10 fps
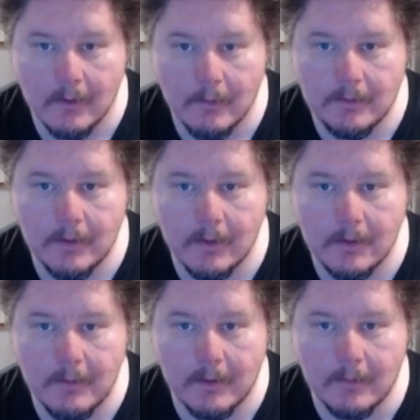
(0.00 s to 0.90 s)
which are
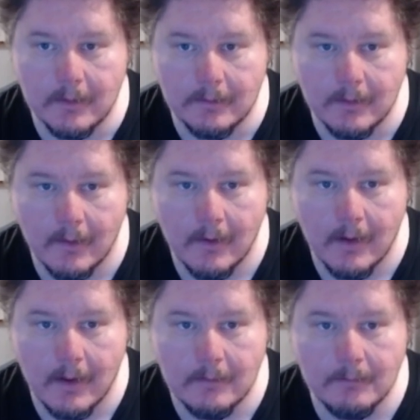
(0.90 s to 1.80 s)
ubiquitous
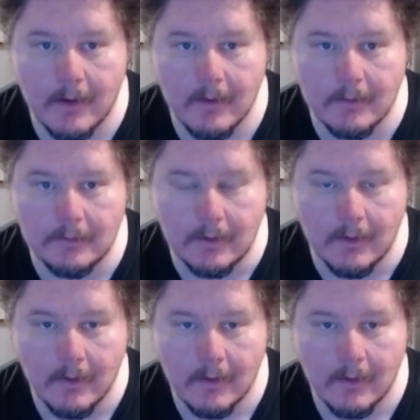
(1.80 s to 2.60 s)
in biology